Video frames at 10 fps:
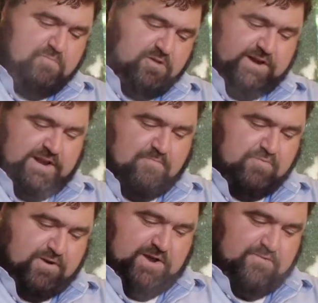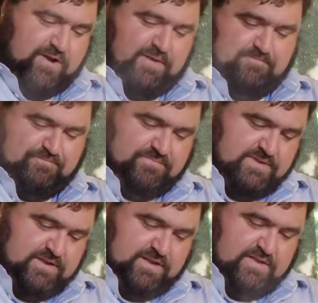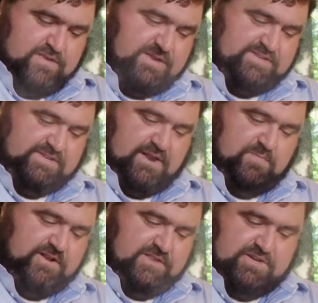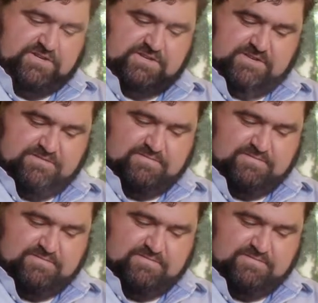But look at how pretty and red. This is gonna be delicious.